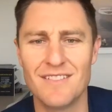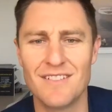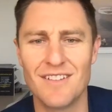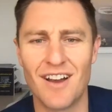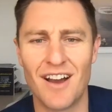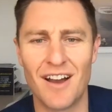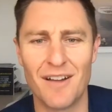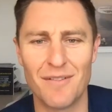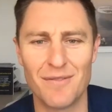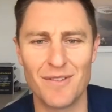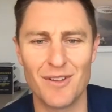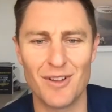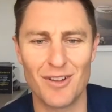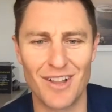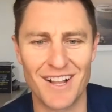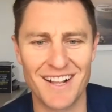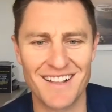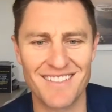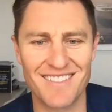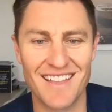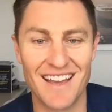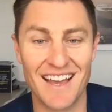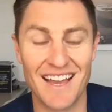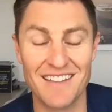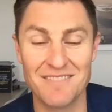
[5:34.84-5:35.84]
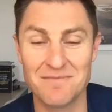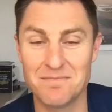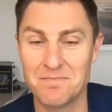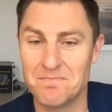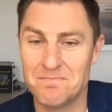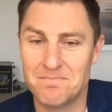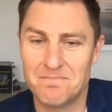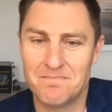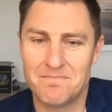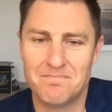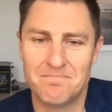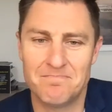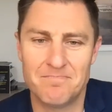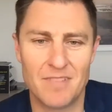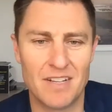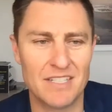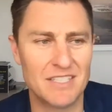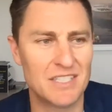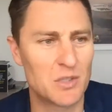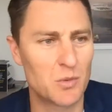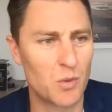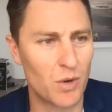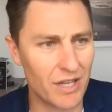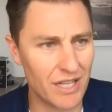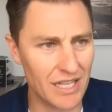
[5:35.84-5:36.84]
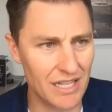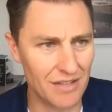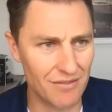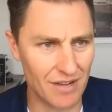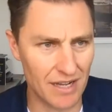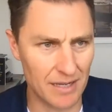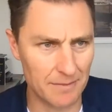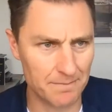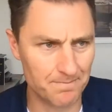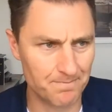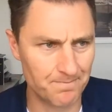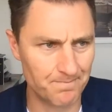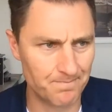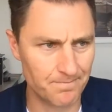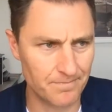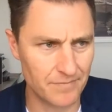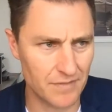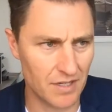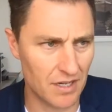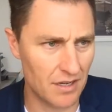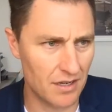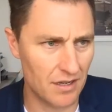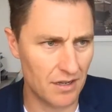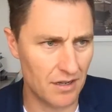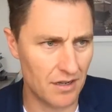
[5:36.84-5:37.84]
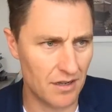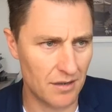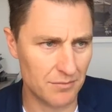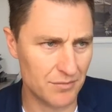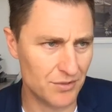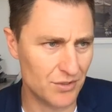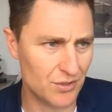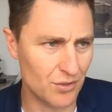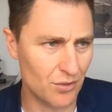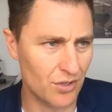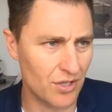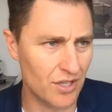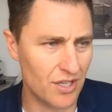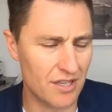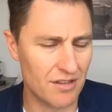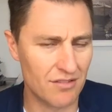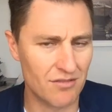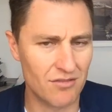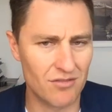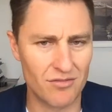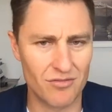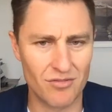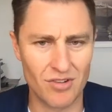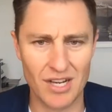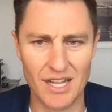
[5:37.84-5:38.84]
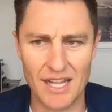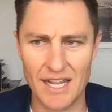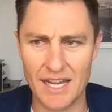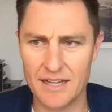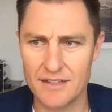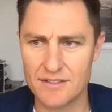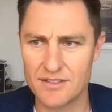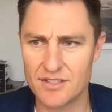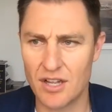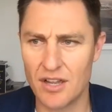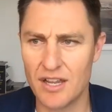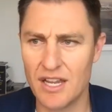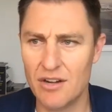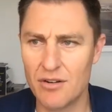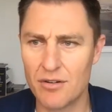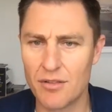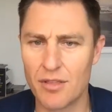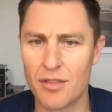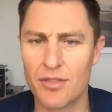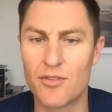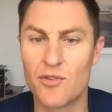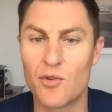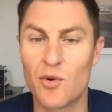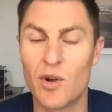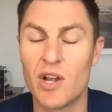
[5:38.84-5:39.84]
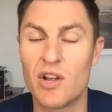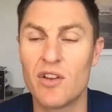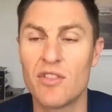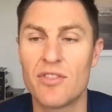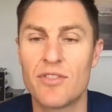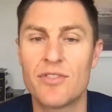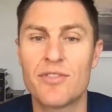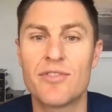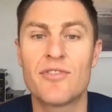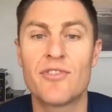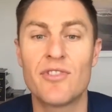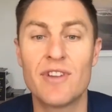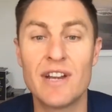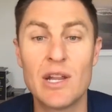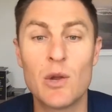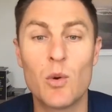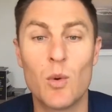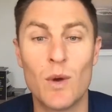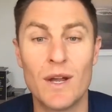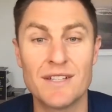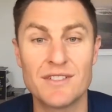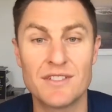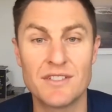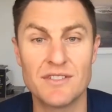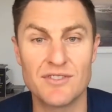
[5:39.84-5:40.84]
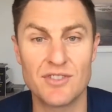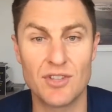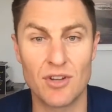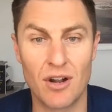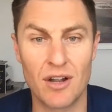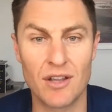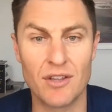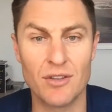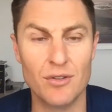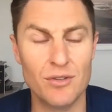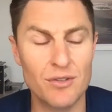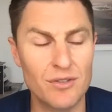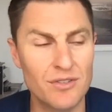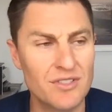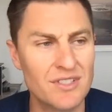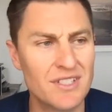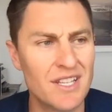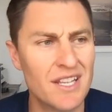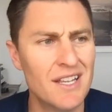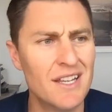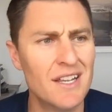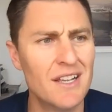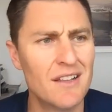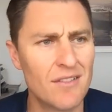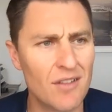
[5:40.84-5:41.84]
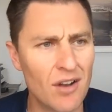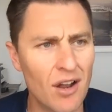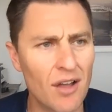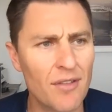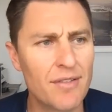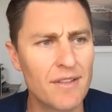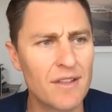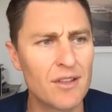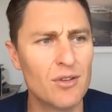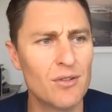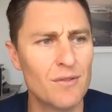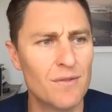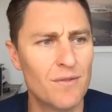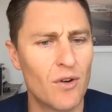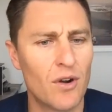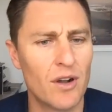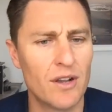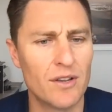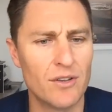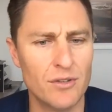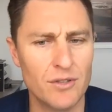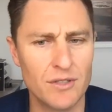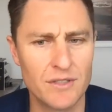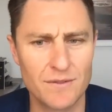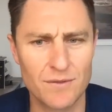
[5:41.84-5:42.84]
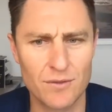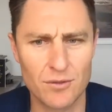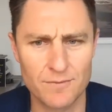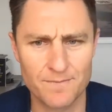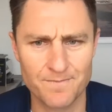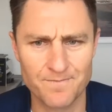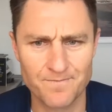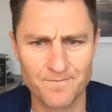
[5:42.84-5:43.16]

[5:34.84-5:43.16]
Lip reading: I feel like that, I just want to give up. I'm sure you can relate. So here are the three questions that I use that I think you'll find useful.